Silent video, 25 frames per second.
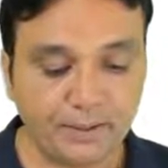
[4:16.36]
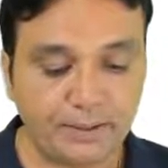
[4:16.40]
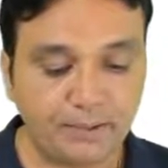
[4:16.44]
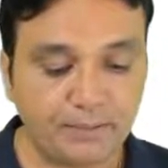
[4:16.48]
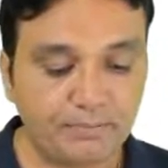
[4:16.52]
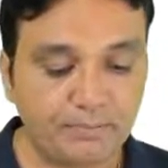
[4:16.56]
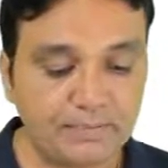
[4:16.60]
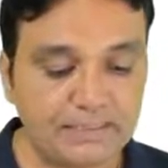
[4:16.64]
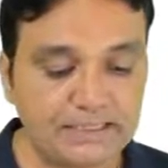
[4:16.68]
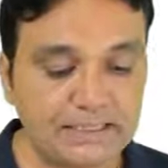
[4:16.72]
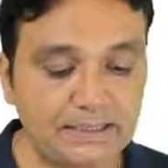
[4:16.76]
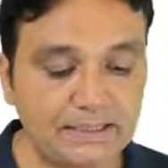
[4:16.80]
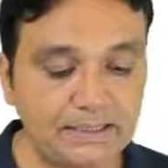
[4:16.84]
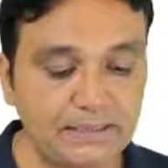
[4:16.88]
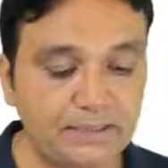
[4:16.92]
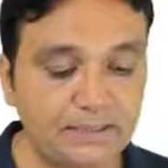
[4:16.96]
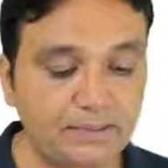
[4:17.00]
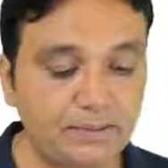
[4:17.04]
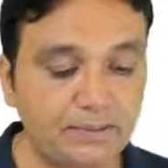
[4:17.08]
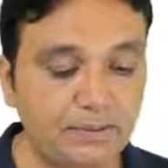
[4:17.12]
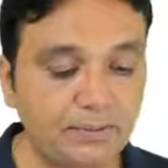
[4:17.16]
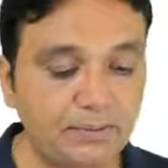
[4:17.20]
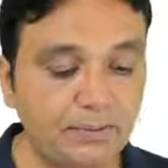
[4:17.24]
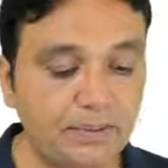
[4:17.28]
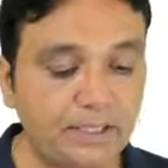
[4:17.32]
Mr.
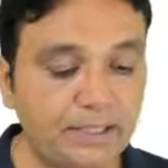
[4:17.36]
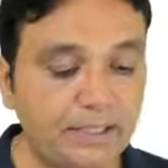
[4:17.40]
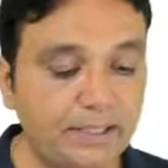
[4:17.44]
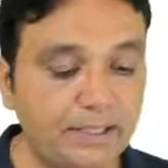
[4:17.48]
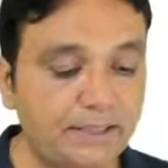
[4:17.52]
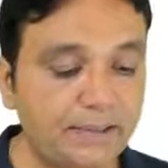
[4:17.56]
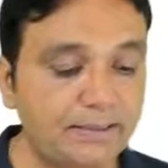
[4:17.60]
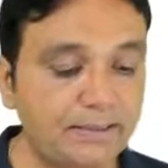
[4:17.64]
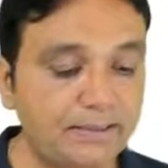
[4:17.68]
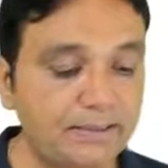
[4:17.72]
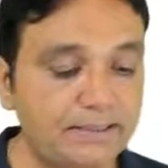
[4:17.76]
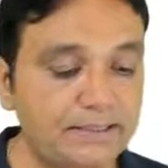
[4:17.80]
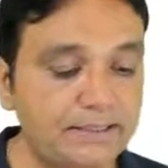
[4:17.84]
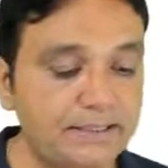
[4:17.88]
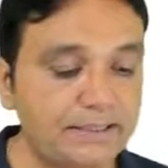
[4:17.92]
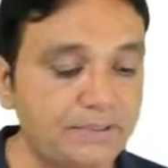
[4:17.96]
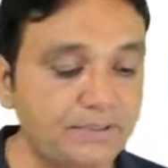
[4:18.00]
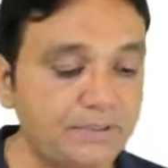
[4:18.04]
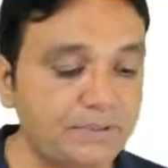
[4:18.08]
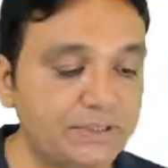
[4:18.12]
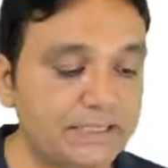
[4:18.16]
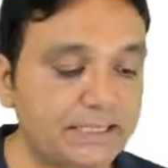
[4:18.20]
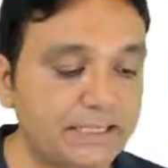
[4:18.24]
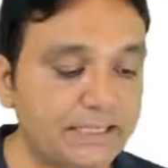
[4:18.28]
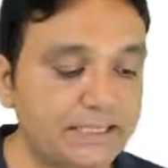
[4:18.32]
Sharad, looking at her
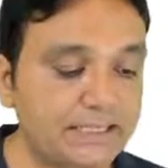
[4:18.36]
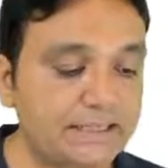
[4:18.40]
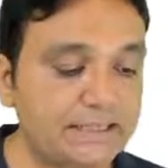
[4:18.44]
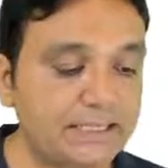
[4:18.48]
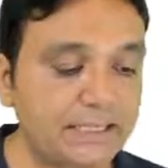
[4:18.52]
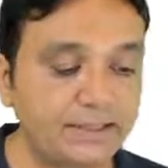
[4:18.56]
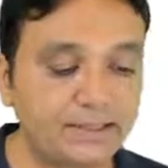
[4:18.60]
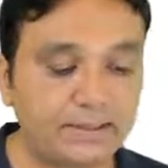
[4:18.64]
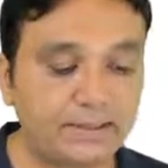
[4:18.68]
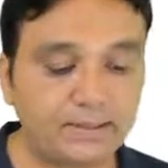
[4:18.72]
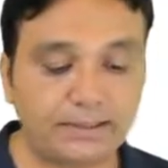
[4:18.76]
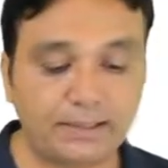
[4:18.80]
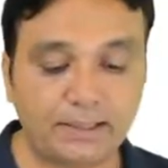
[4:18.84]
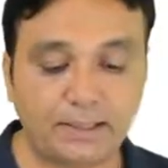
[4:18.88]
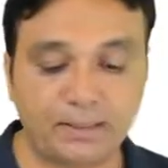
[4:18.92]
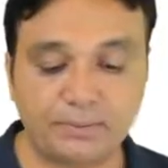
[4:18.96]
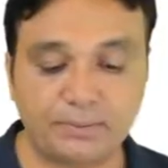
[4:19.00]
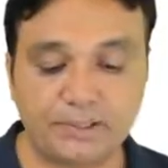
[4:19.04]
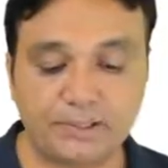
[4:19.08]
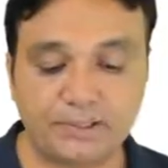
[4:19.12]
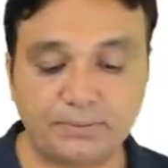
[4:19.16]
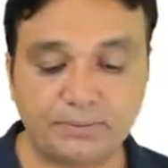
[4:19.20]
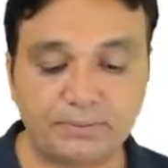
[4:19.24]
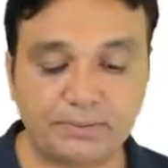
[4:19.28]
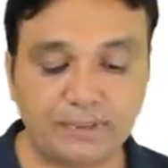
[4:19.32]
situation, extended the
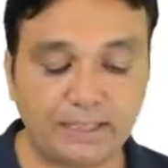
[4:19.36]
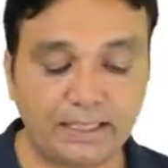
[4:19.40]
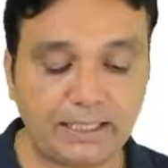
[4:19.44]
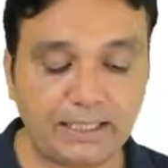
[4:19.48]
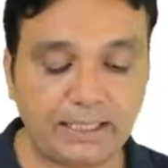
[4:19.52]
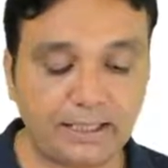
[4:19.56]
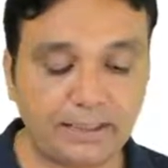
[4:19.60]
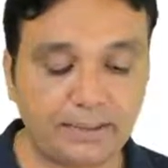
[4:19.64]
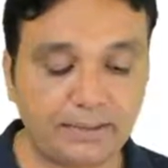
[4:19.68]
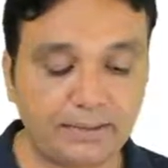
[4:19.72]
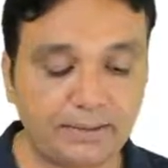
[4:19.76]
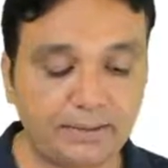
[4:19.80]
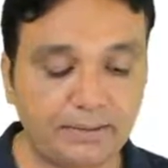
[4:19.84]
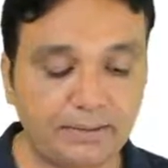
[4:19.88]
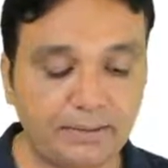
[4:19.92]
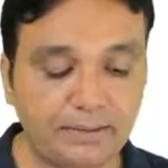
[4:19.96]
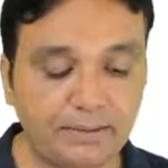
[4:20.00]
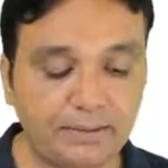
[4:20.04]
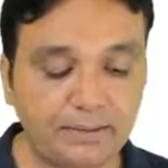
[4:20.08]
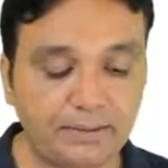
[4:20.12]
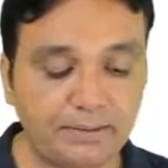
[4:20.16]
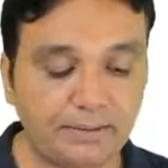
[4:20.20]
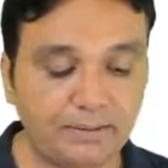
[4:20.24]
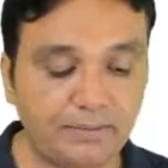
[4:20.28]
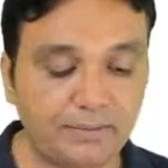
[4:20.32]
limit to 3 lakh
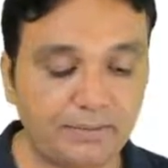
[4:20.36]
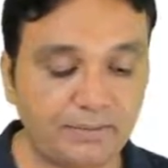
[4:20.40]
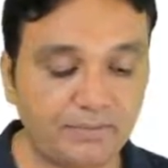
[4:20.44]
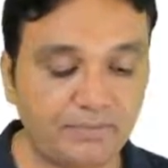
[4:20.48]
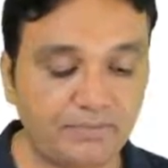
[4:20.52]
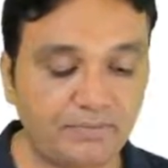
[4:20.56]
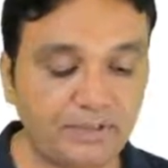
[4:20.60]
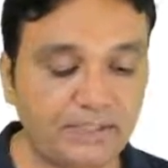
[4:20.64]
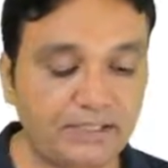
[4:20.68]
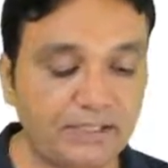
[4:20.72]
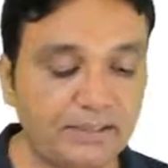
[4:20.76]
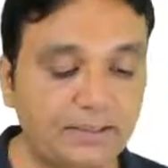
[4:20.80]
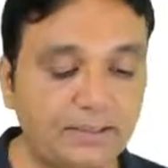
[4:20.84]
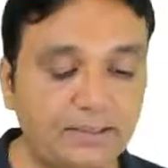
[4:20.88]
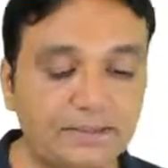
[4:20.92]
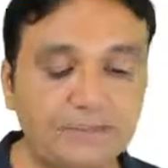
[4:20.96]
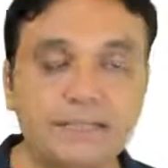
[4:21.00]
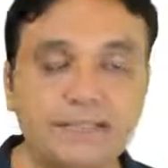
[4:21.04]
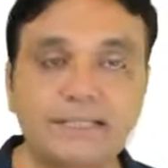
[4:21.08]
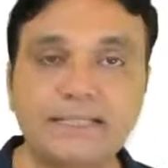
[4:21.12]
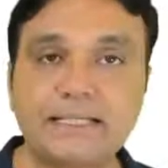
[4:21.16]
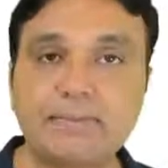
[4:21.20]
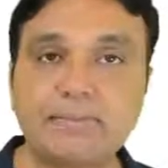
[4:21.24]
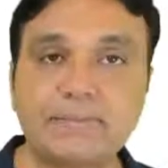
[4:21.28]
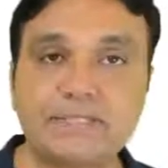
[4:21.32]
with the
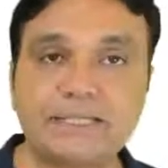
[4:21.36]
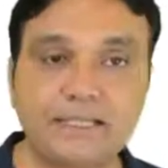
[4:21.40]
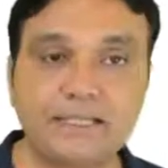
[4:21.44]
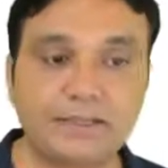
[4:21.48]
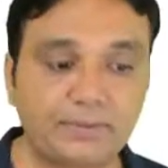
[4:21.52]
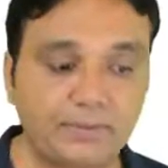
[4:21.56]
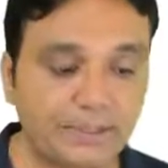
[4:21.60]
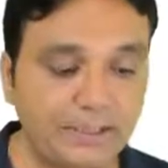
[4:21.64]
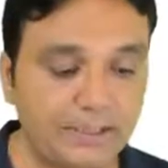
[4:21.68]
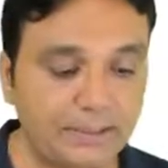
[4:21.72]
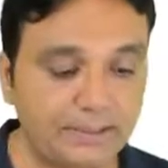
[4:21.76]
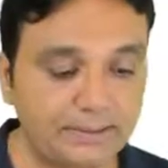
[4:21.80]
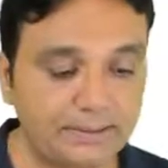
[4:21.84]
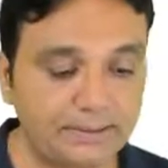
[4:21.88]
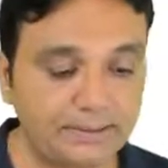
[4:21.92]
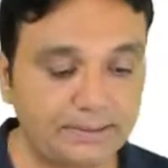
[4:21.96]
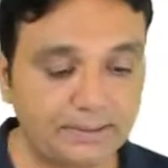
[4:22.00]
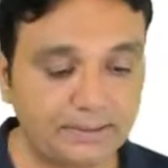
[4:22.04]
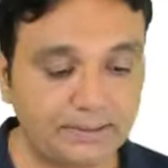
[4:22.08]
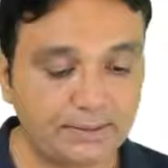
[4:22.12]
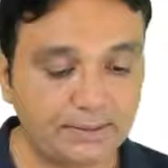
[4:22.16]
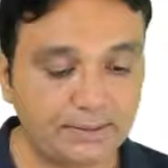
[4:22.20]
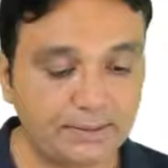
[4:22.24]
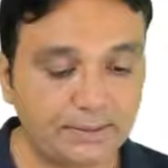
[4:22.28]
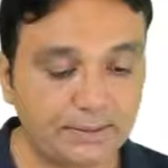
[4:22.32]
same sureties.
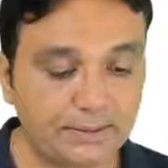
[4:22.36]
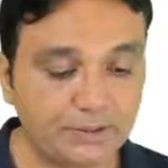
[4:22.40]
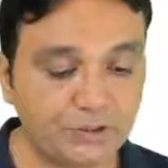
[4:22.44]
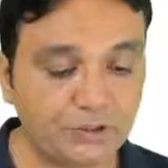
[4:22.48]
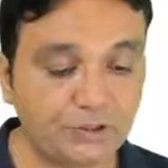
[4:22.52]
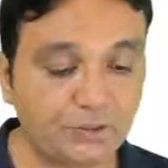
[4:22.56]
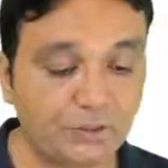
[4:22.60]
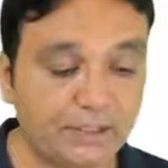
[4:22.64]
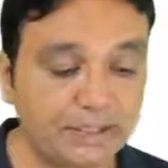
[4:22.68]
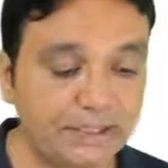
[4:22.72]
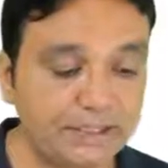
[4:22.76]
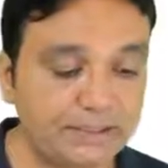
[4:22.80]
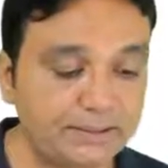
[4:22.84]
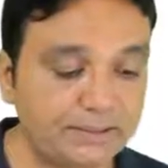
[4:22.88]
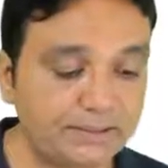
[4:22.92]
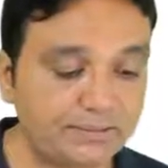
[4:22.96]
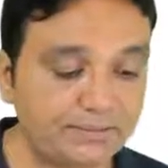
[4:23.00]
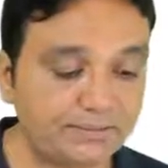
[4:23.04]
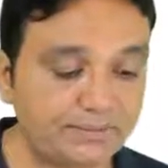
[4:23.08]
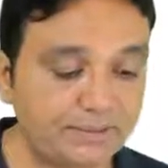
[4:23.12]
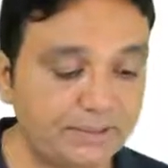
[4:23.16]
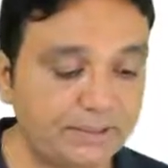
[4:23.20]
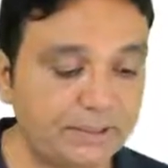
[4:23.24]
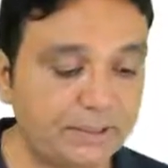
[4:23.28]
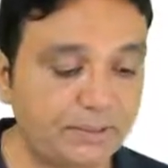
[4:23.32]

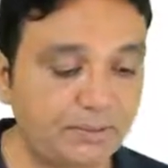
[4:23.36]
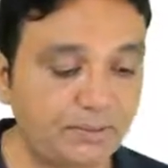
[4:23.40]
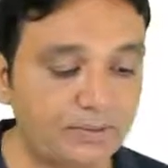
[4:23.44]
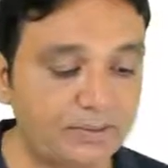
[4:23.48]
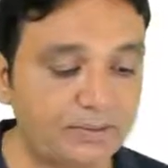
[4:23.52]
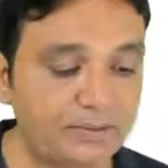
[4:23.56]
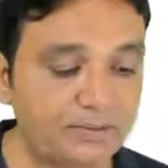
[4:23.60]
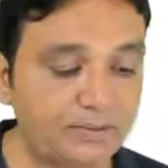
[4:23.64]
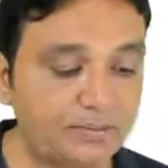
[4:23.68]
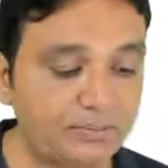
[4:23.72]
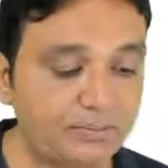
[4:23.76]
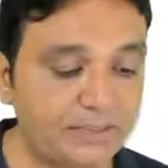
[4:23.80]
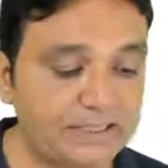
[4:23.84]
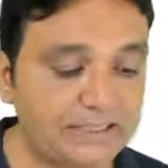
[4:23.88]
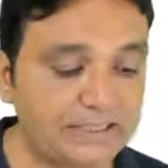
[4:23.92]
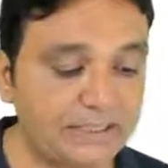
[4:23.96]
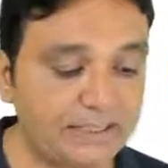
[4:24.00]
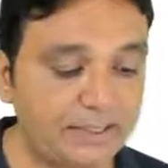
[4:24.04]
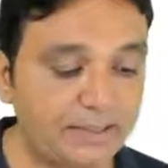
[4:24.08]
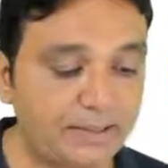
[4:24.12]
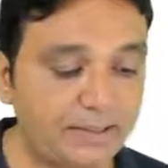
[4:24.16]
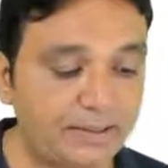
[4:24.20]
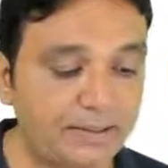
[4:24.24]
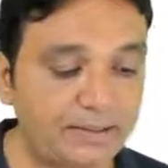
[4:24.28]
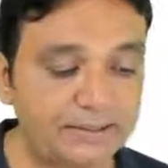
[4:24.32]
Further also, Miss
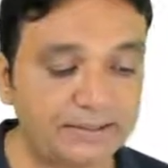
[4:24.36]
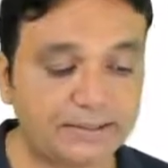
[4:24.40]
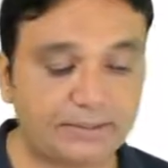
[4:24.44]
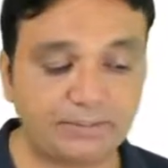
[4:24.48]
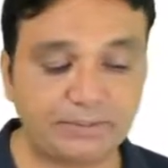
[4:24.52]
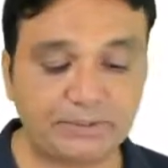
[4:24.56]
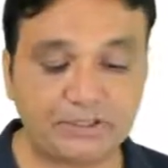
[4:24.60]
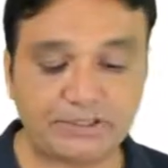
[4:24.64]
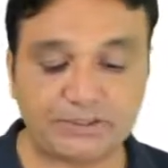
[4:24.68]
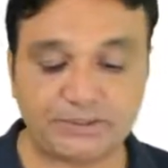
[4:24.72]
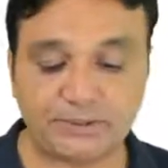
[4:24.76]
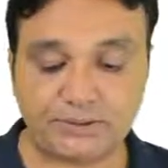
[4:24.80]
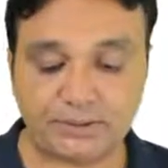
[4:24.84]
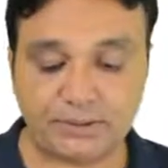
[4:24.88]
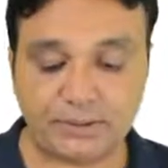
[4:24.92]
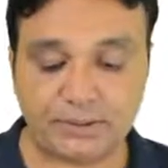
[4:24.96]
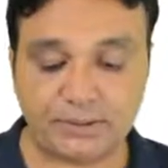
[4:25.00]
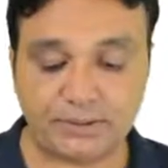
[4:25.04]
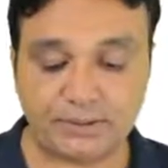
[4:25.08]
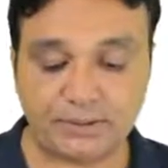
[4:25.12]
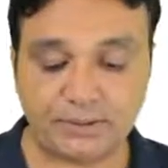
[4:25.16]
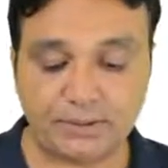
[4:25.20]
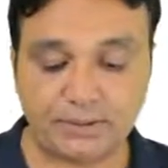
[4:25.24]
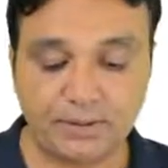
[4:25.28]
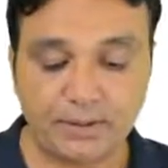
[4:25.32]
Ria asked Mr.
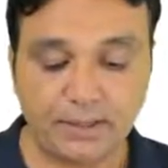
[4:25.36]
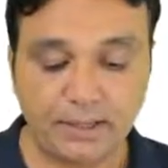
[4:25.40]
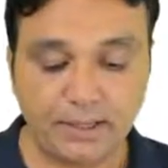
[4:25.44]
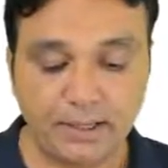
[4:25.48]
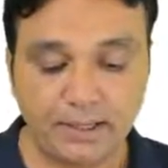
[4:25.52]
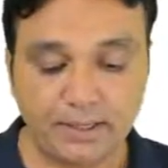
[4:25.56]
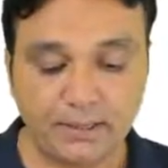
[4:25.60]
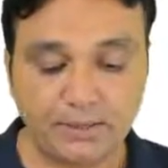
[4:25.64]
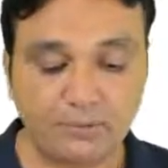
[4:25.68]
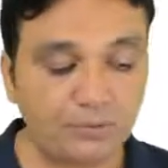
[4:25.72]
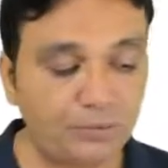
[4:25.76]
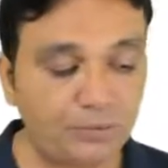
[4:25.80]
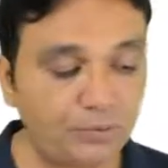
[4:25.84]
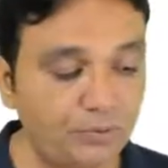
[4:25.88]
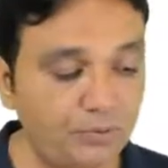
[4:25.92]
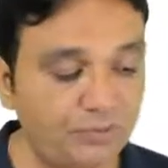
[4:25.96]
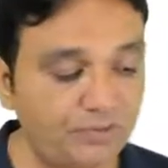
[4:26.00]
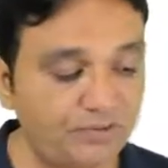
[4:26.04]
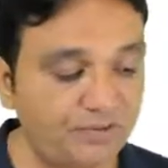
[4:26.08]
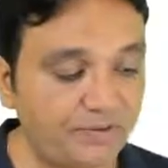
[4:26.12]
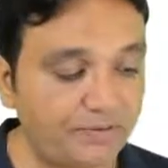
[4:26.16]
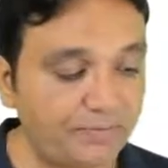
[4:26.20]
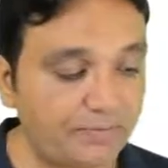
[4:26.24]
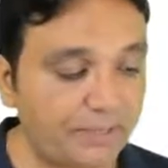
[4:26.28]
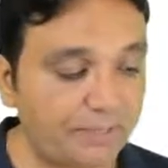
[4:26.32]
Sharad to do
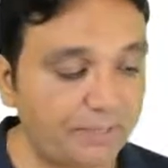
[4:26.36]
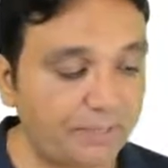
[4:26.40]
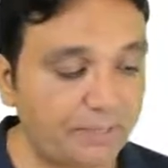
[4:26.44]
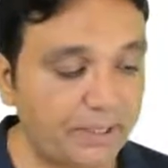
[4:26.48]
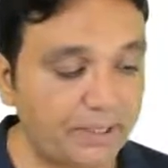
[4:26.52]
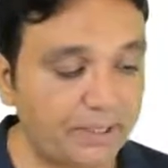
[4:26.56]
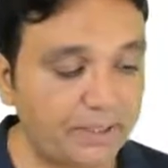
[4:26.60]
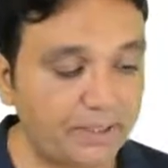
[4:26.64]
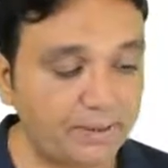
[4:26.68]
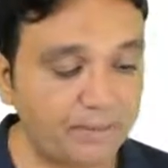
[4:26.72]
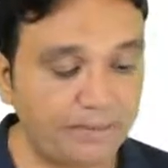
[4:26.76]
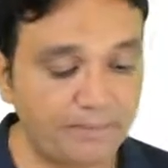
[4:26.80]
favor by